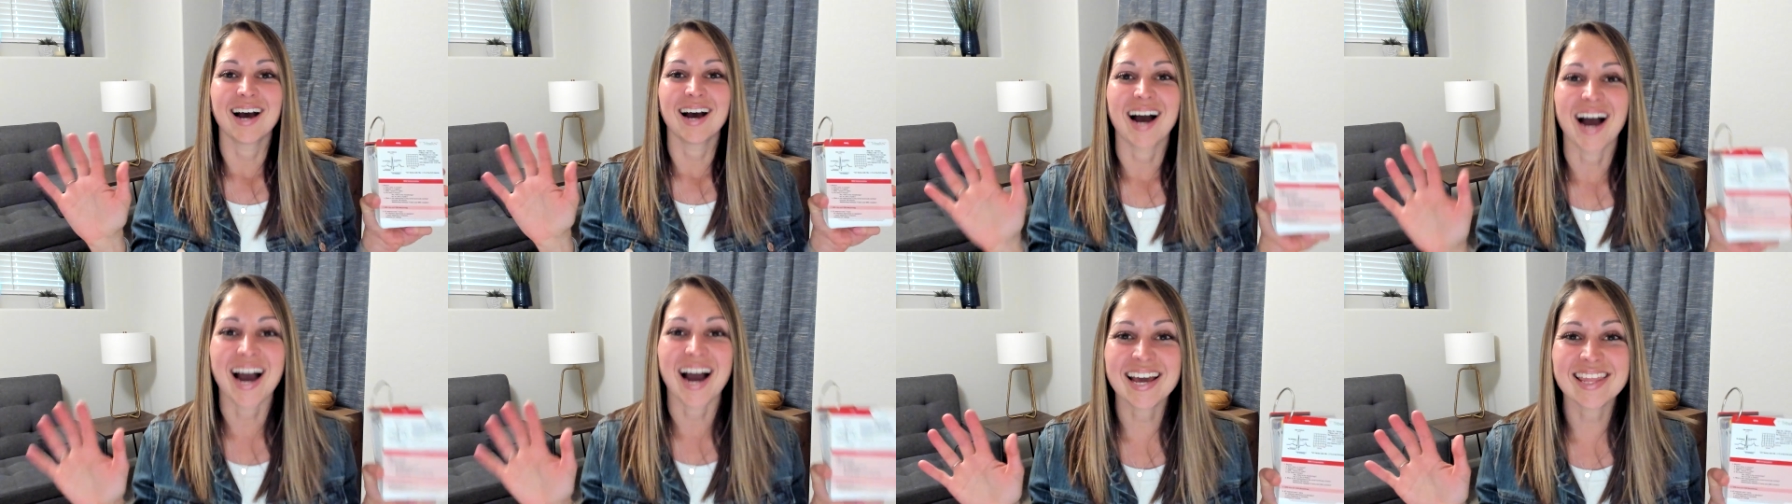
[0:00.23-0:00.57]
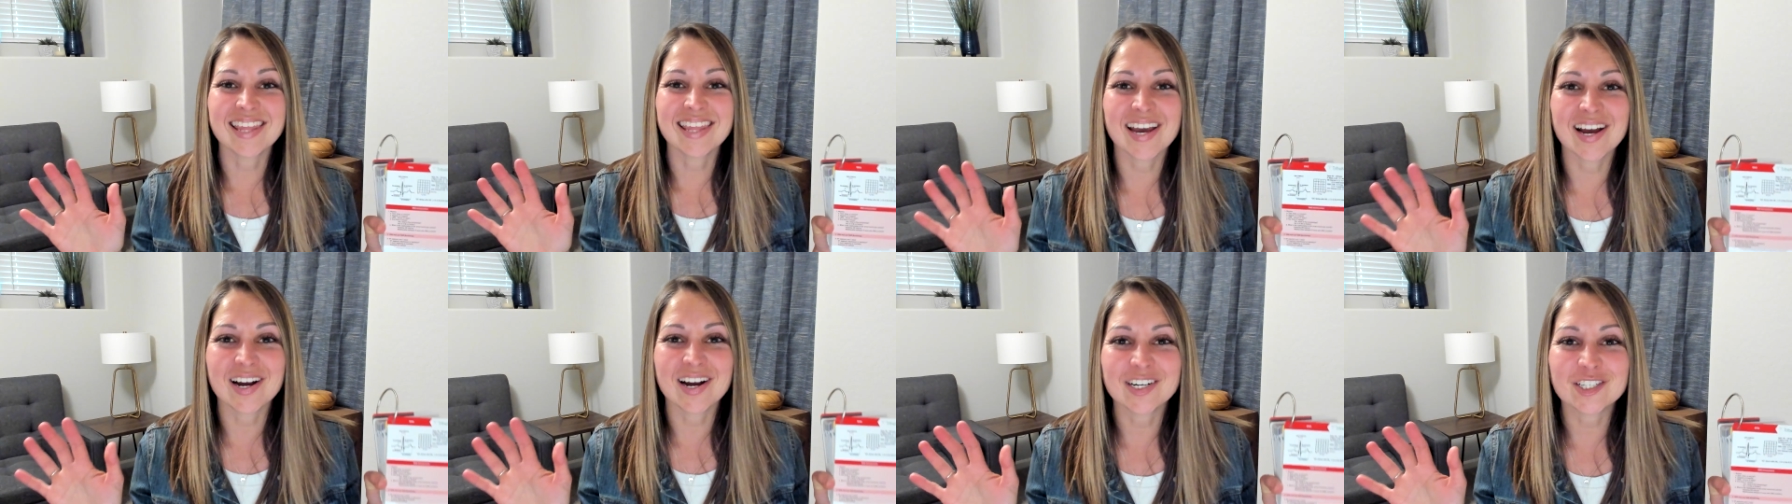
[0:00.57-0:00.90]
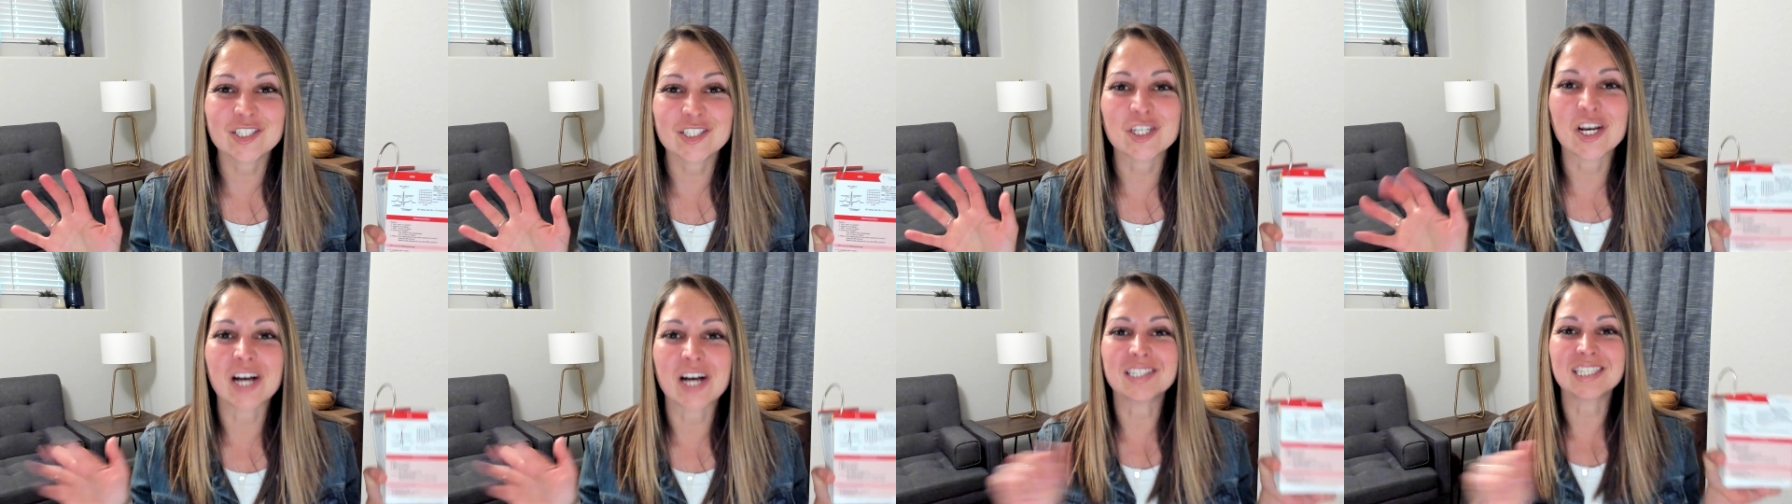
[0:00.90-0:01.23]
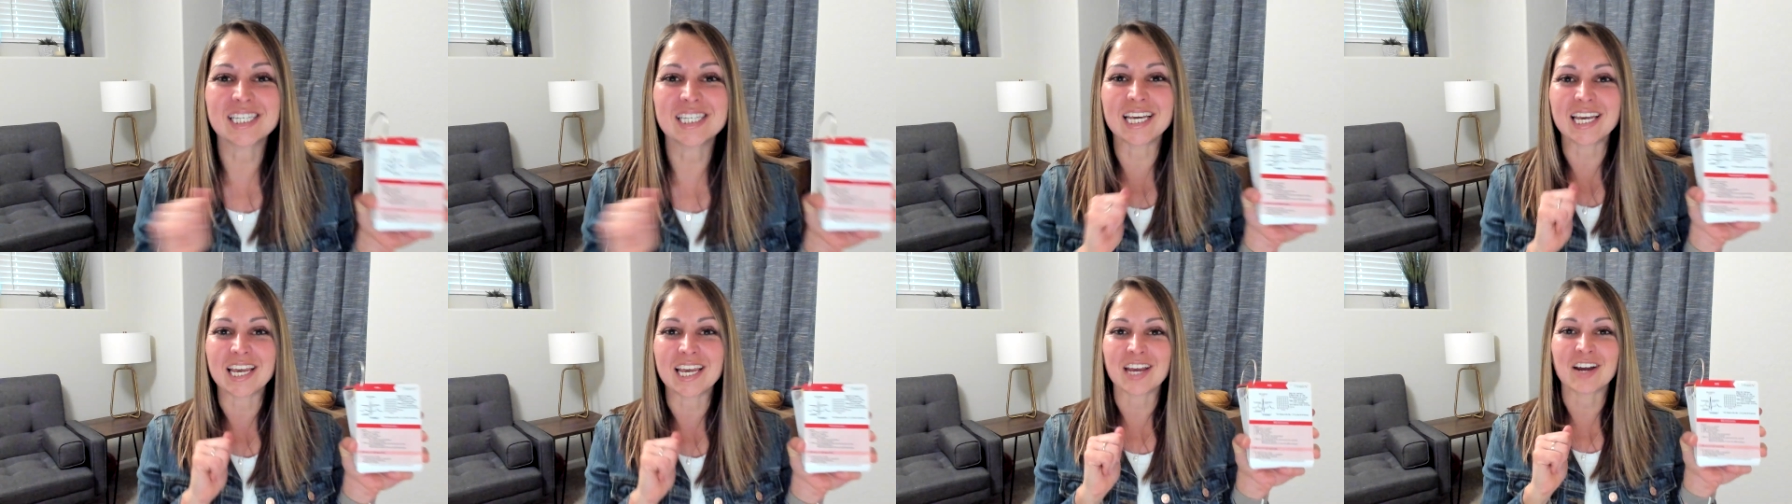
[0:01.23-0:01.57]
Hi there,
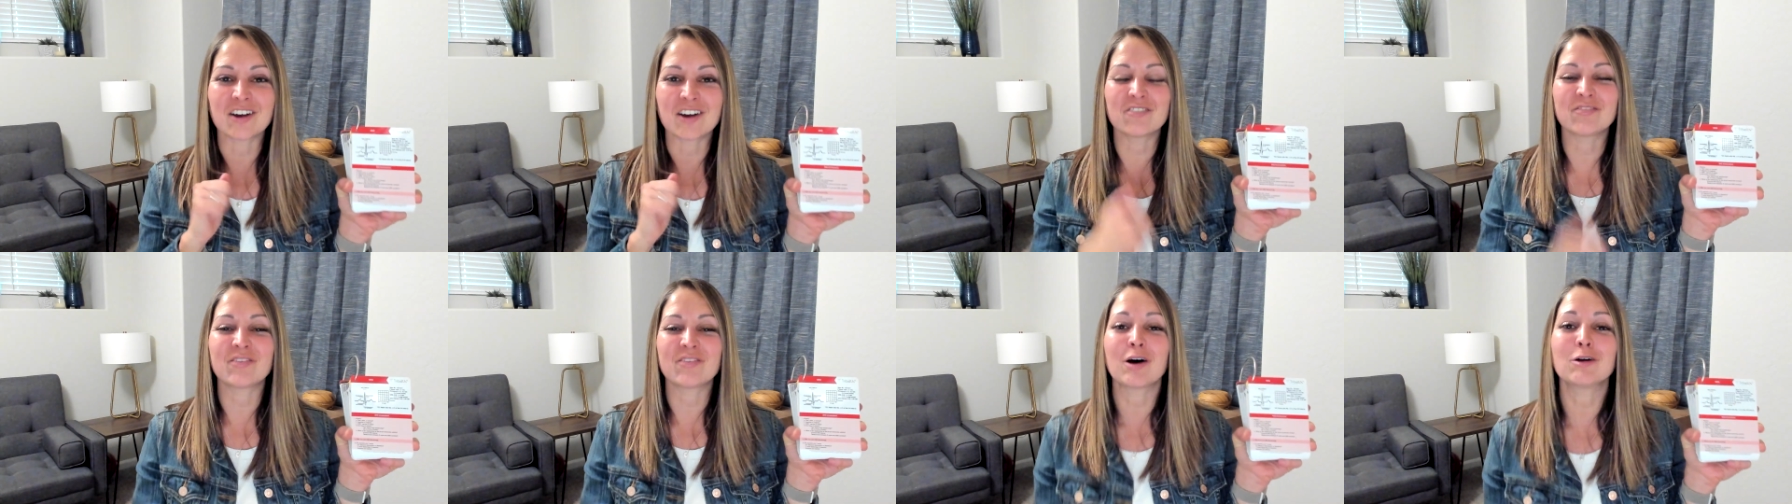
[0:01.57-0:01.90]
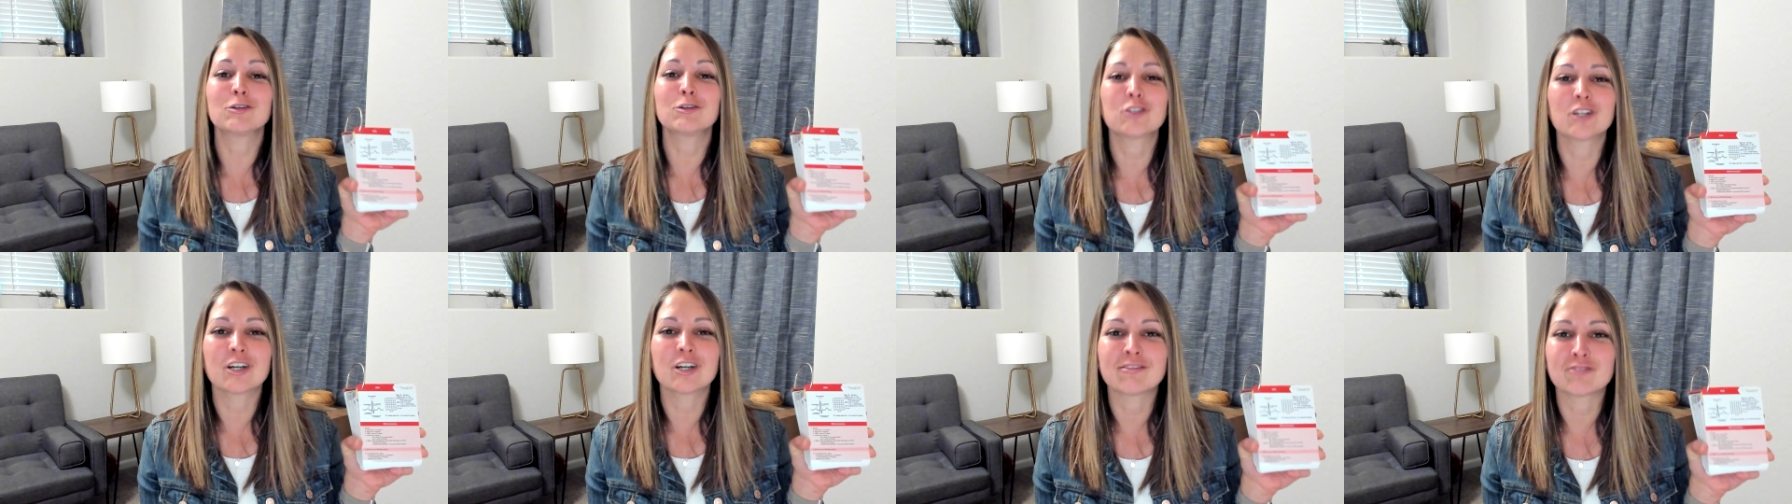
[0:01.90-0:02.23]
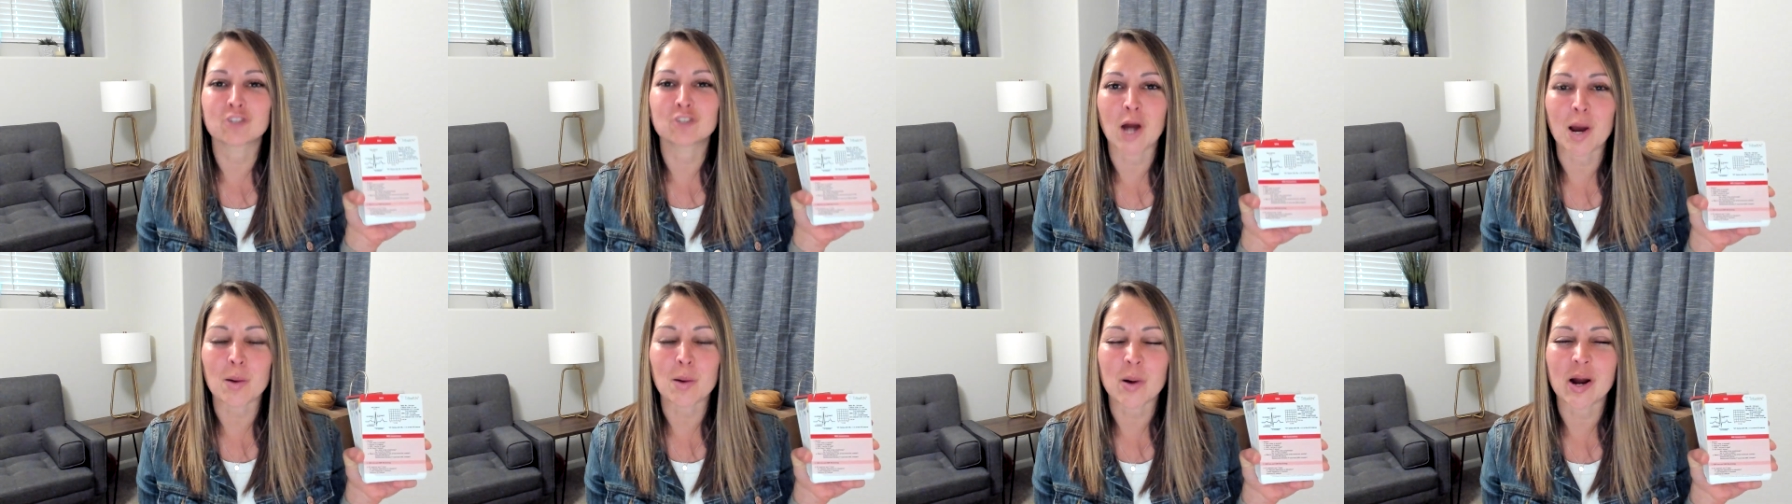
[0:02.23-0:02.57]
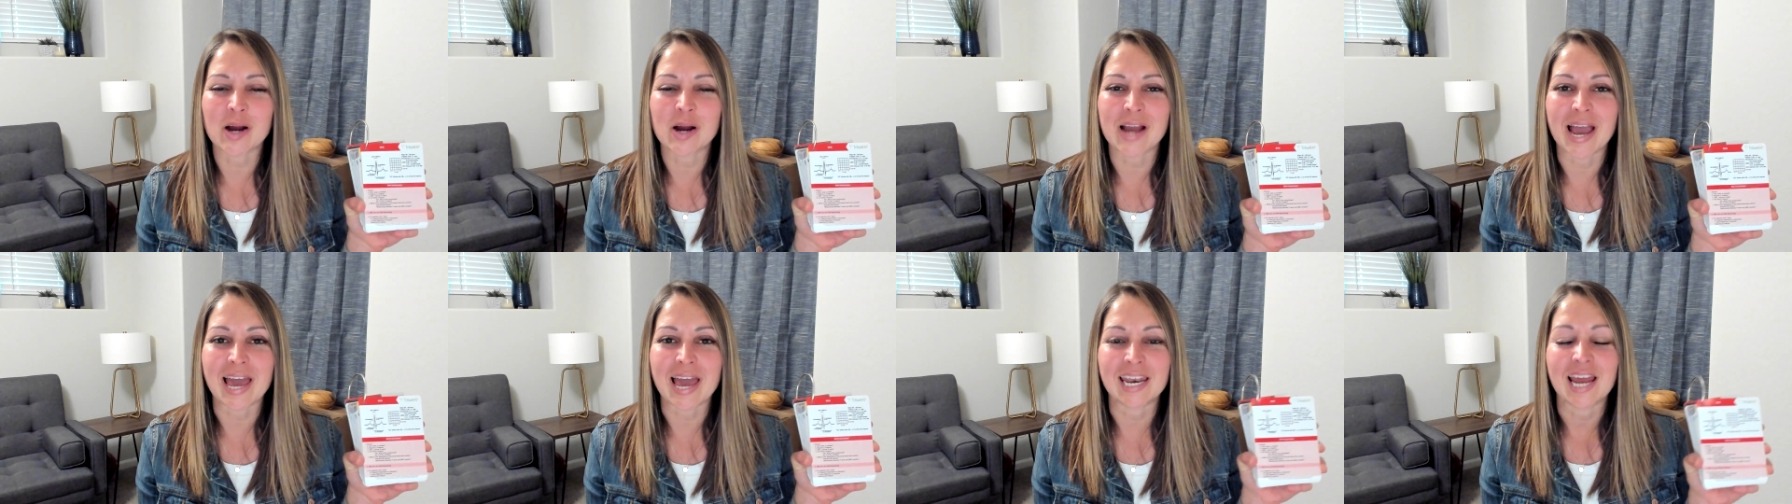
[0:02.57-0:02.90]
Chelsea here, founder of
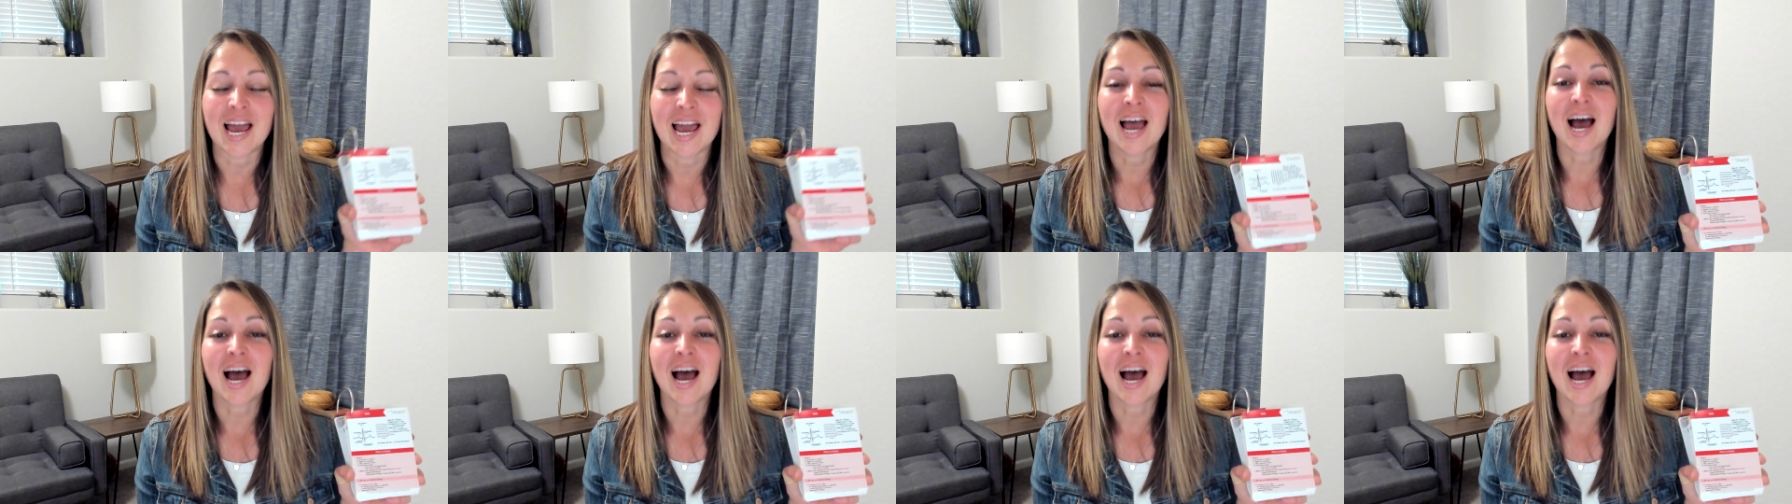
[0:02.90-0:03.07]
TribeRN.